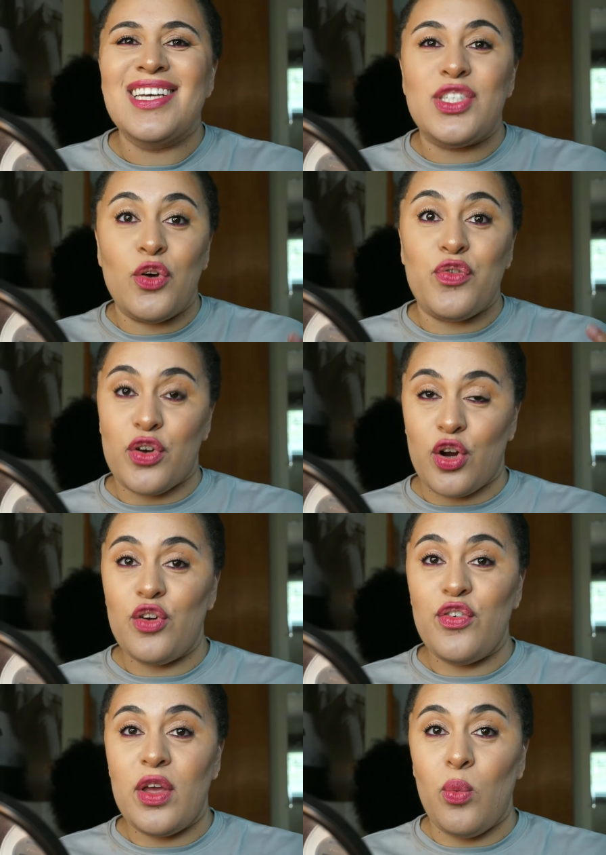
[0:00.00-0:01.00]
So for
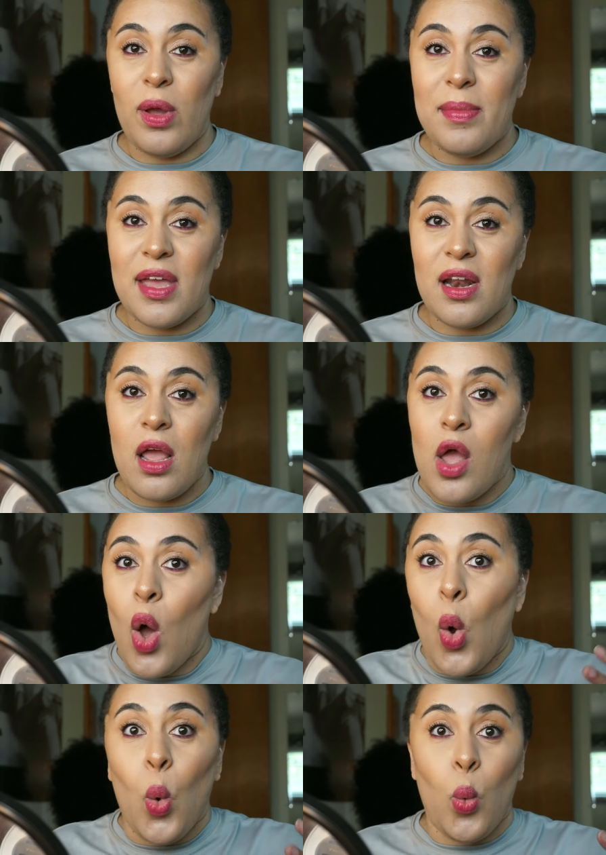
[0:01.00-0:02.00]
curvy women
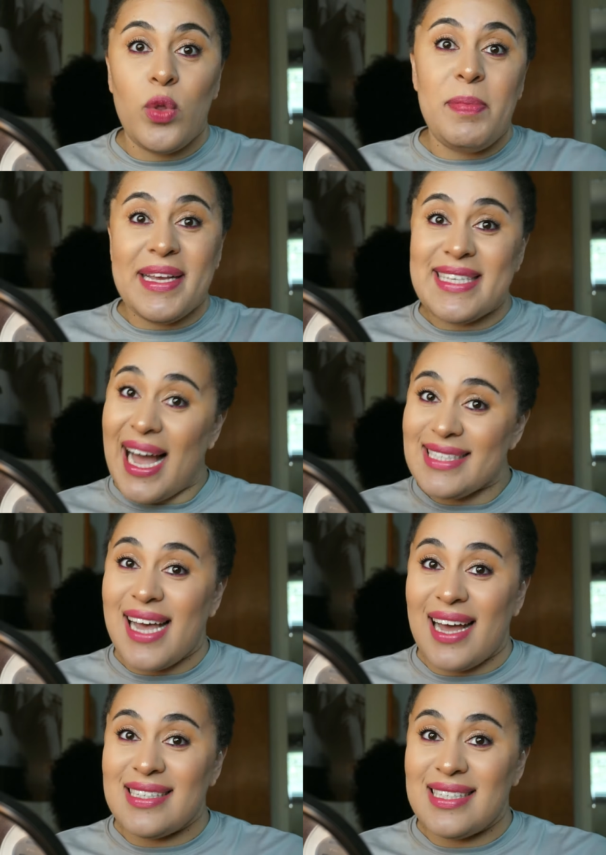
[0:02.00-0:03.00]
with big
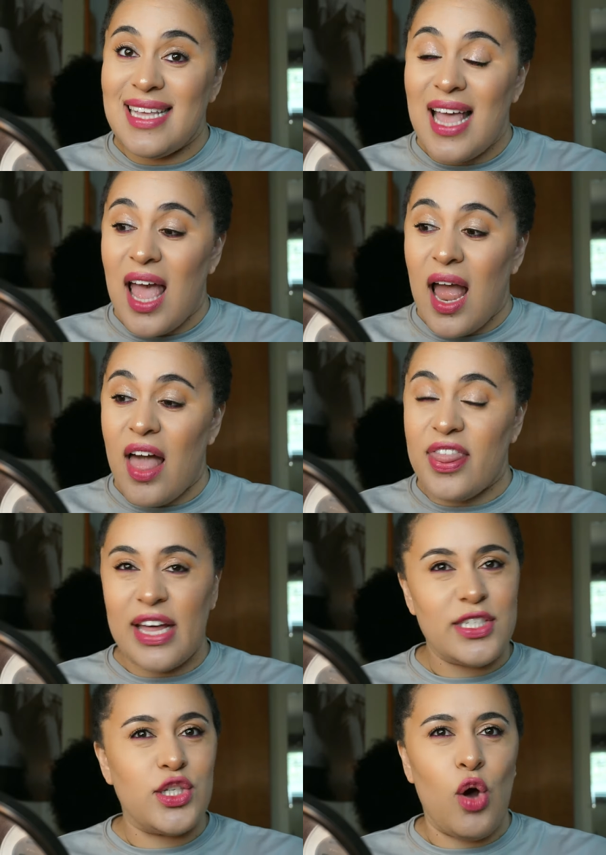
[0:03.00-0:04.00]
tatas
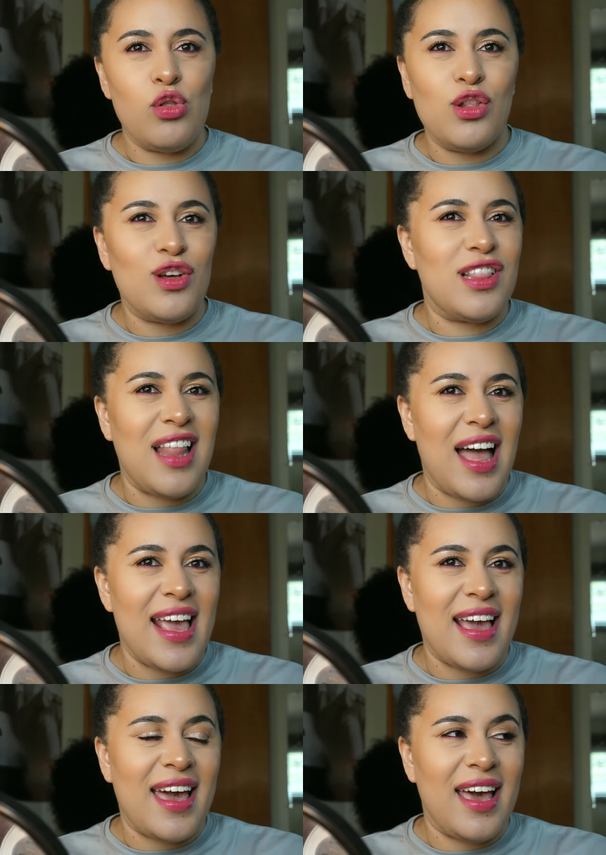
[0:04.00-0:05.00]
that don't look
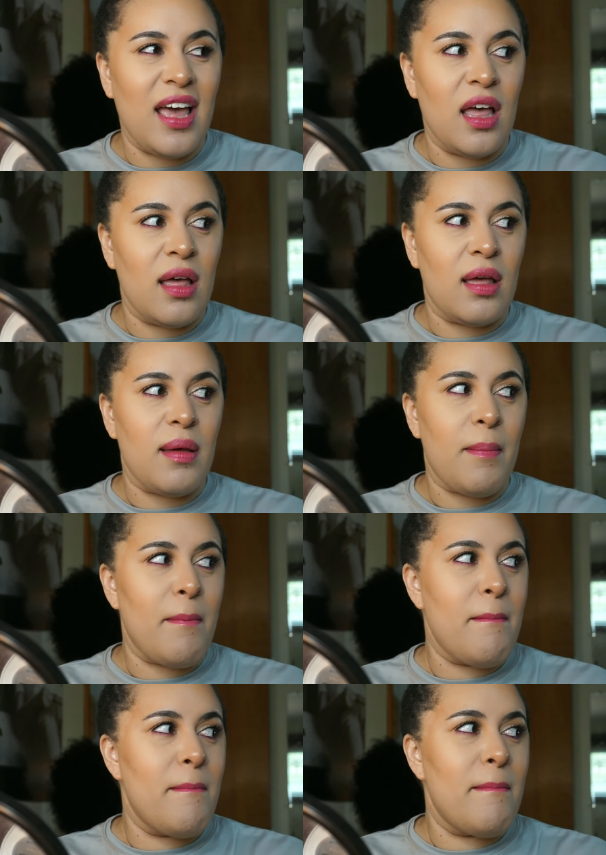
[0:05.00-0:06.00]
like
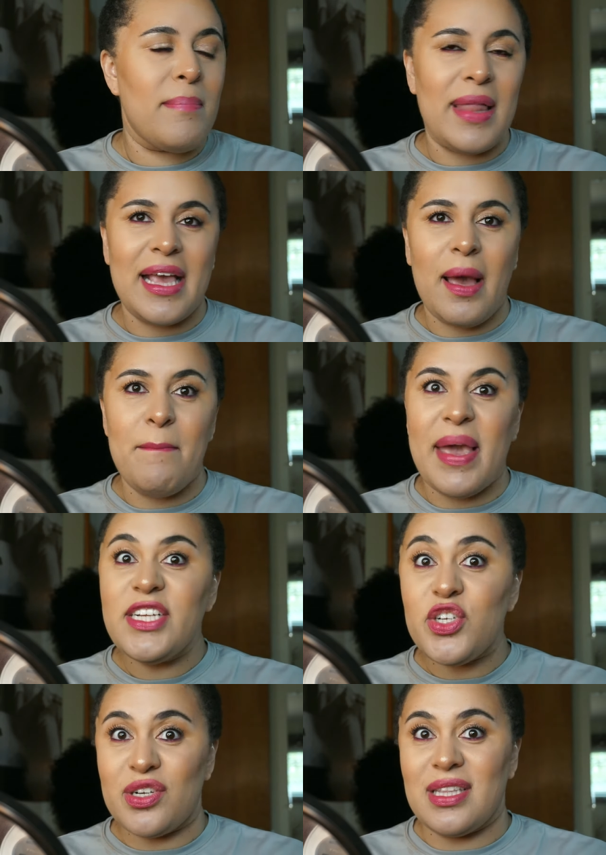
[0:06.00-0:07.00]

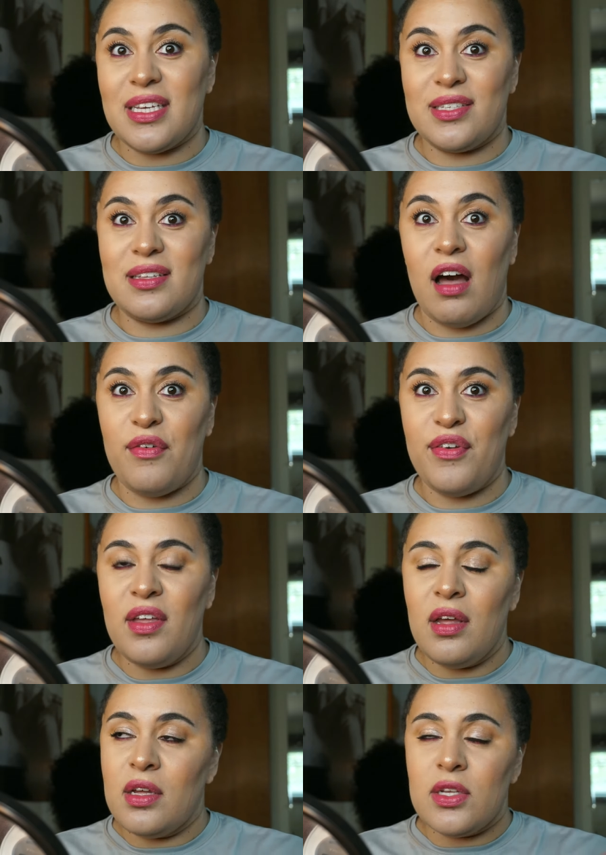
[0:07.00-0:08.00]
matronly stuff,
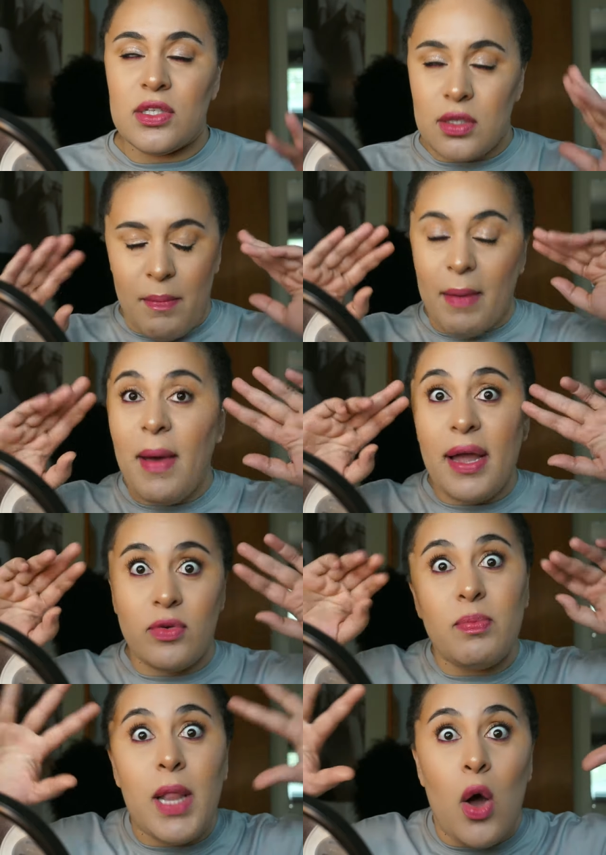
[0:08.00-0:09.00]
my mind
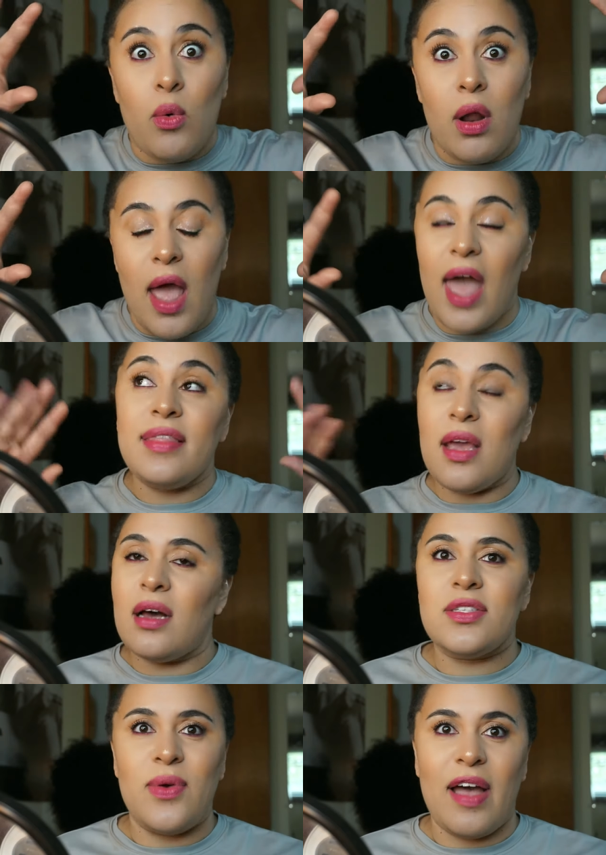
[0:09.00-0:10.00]
was blown. And they
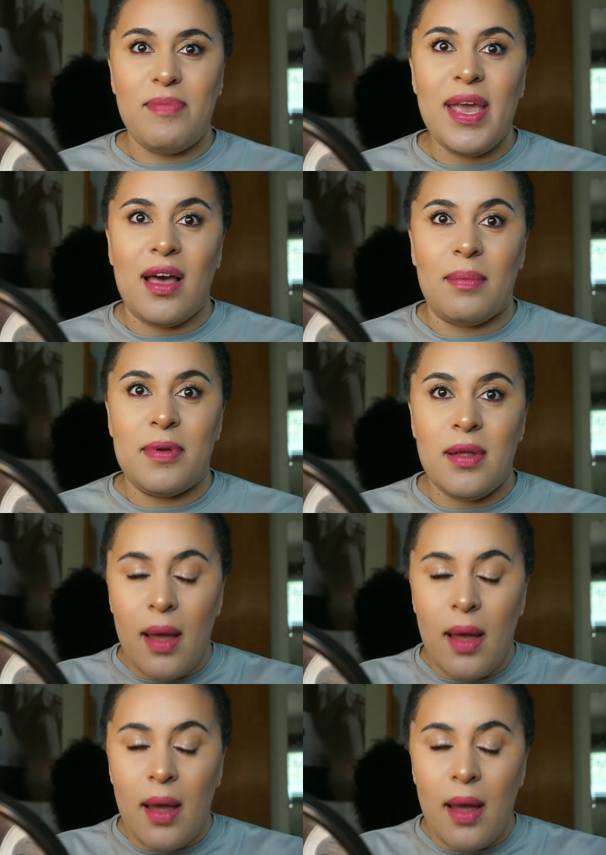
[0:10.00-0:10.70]
also have makeup.